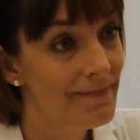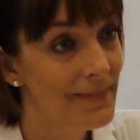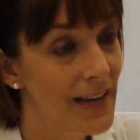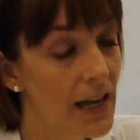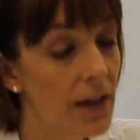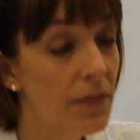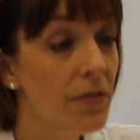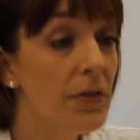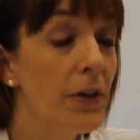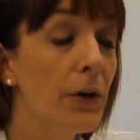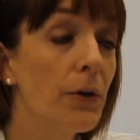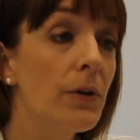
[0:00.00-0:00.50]

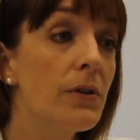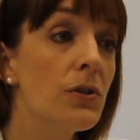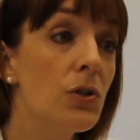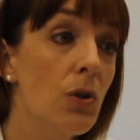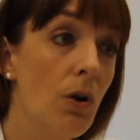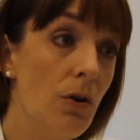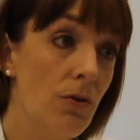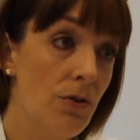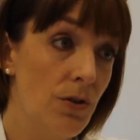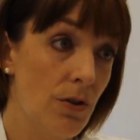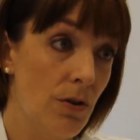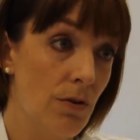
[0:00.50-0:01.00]
And there is
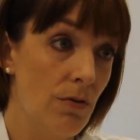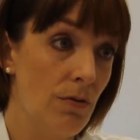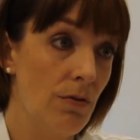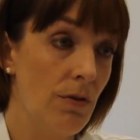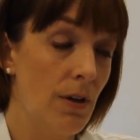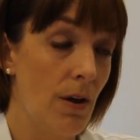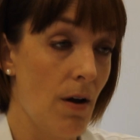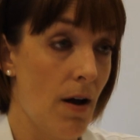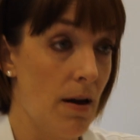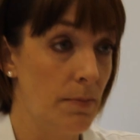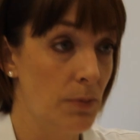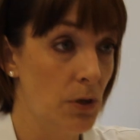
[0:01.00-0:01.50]
also
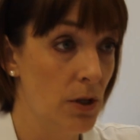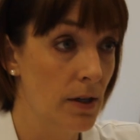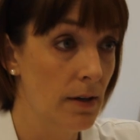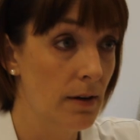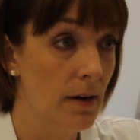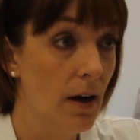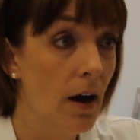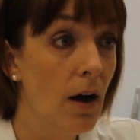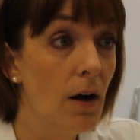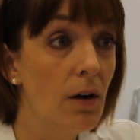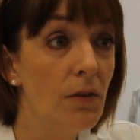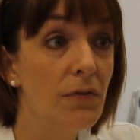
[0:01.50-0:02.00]
the
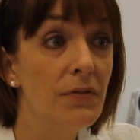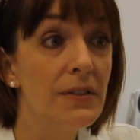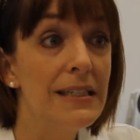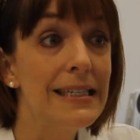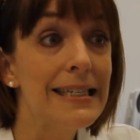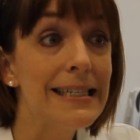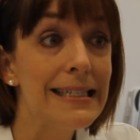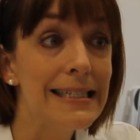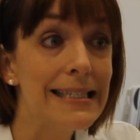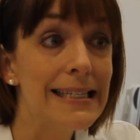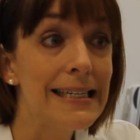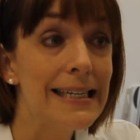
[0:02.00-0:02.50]
option of
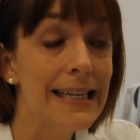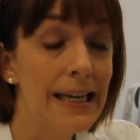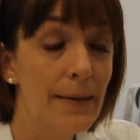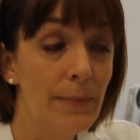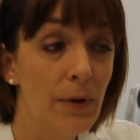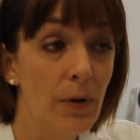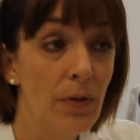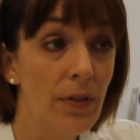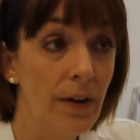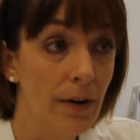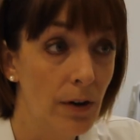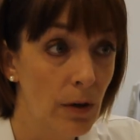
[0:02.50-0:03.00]
TC
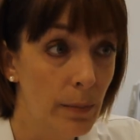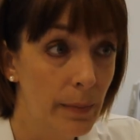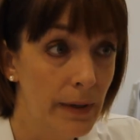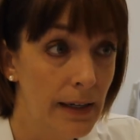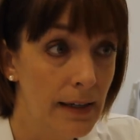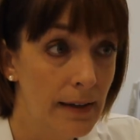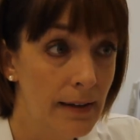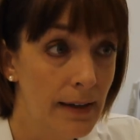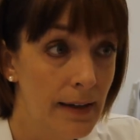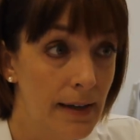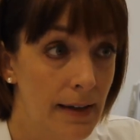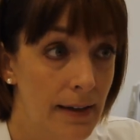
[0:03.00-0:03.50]

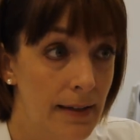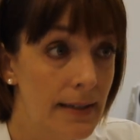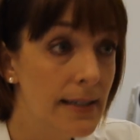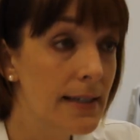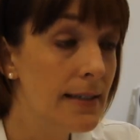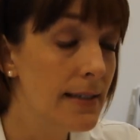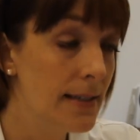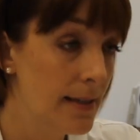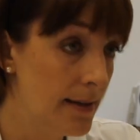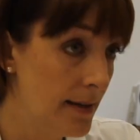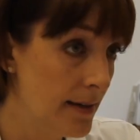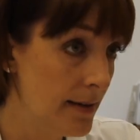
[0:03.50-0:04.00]
chemotherapy.
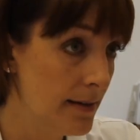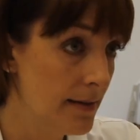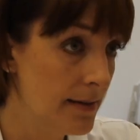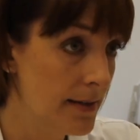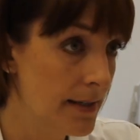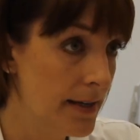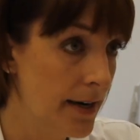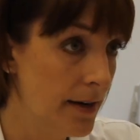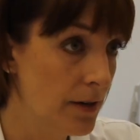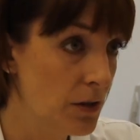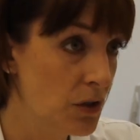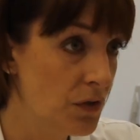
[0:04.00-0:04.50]
TC
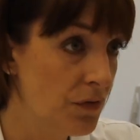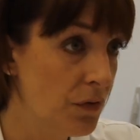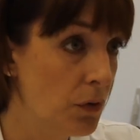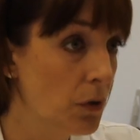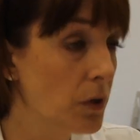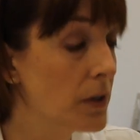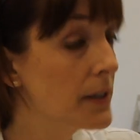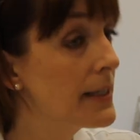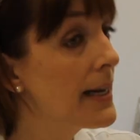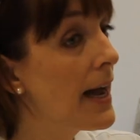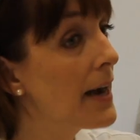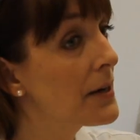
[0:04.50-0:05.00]
stands
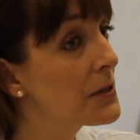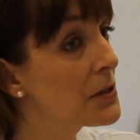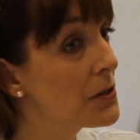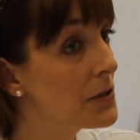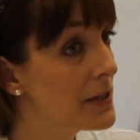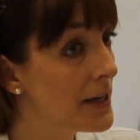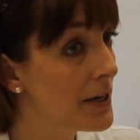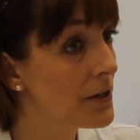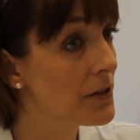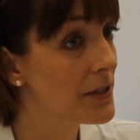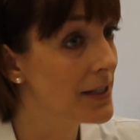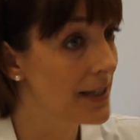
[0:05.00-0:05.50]
for
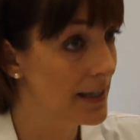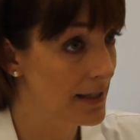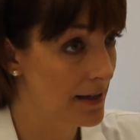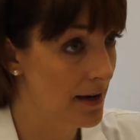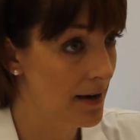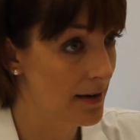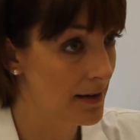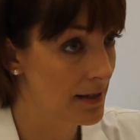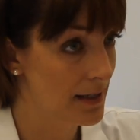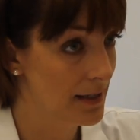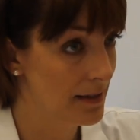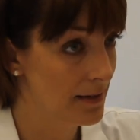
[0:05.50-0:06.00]
taxotere
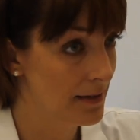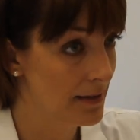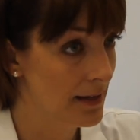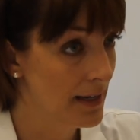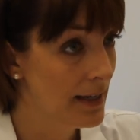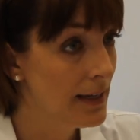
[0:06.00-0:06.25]
cytoxan.